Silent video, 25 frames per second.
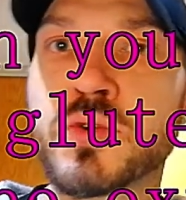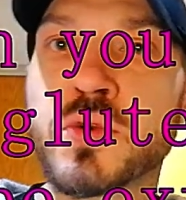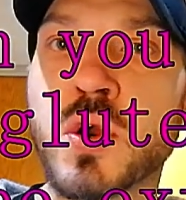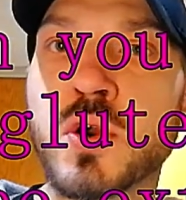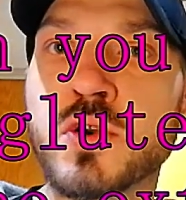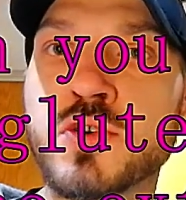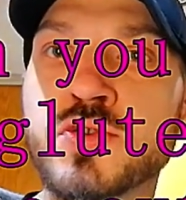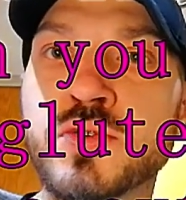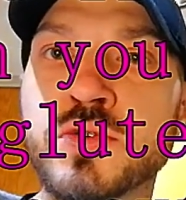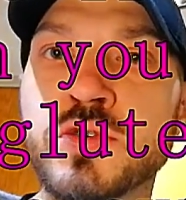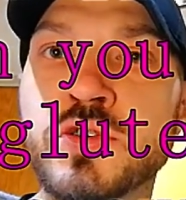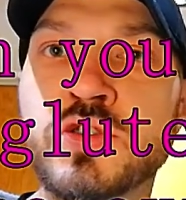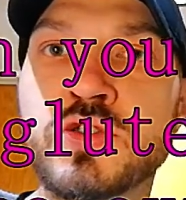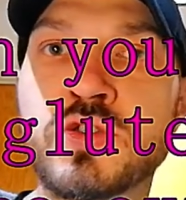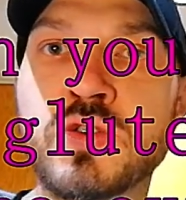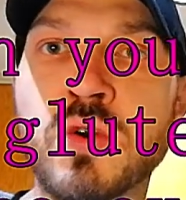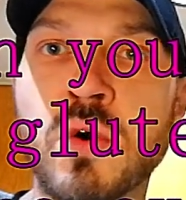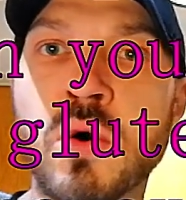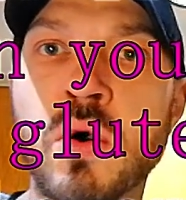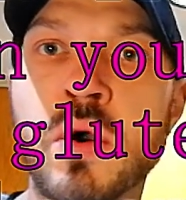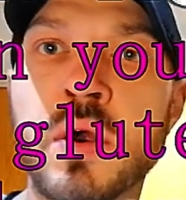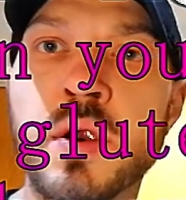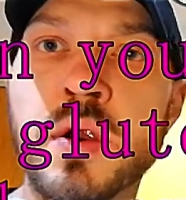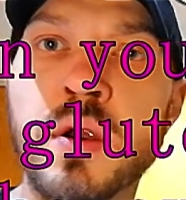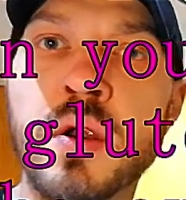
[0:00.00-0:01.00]
grocery
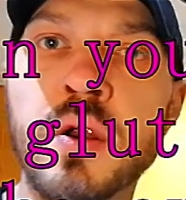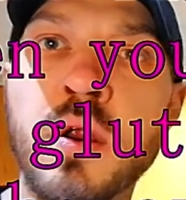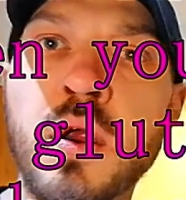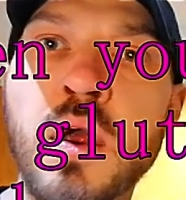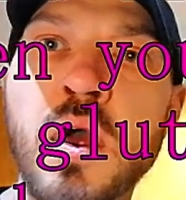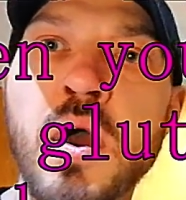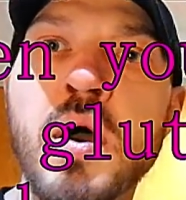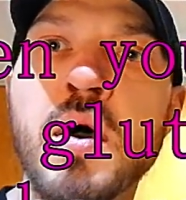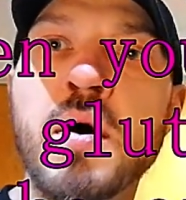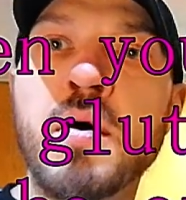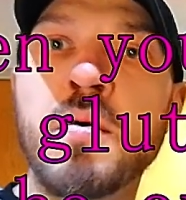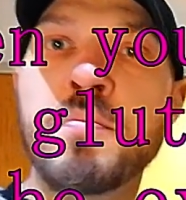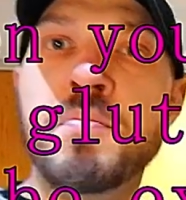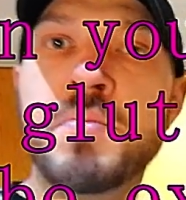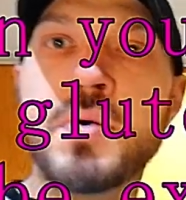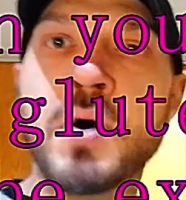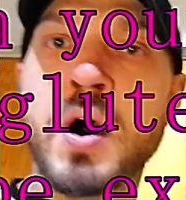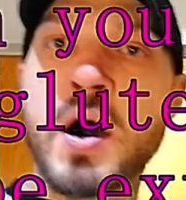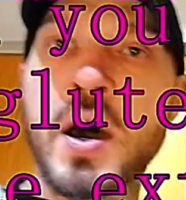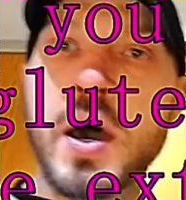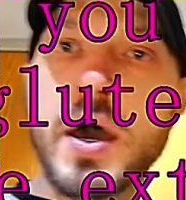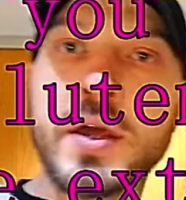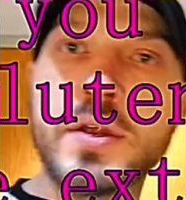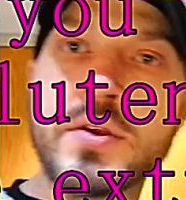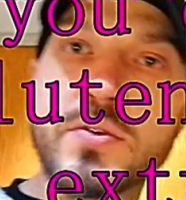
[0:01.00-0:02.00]
store,
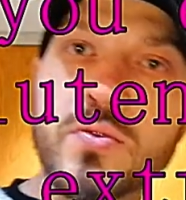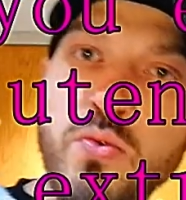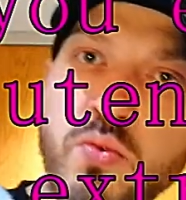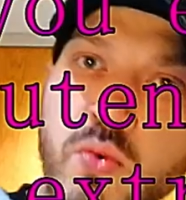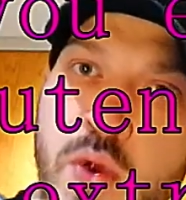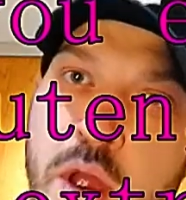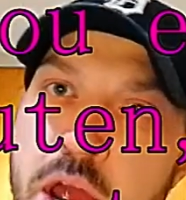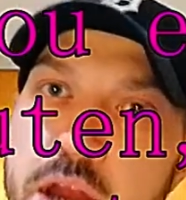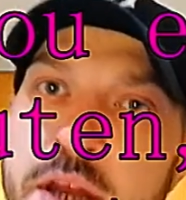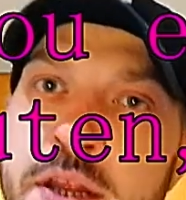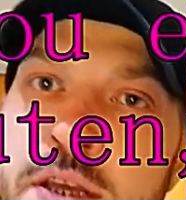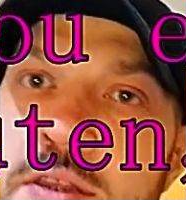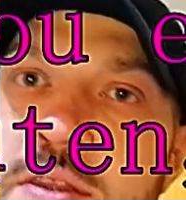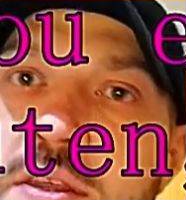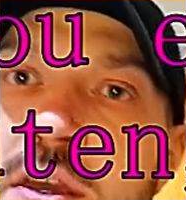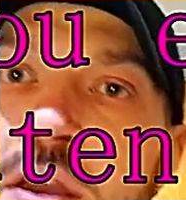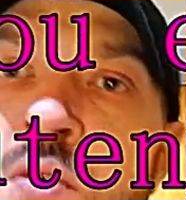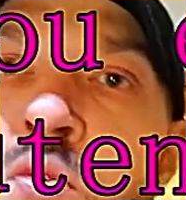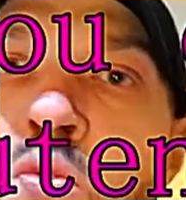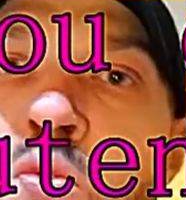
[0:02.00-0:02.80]
but anything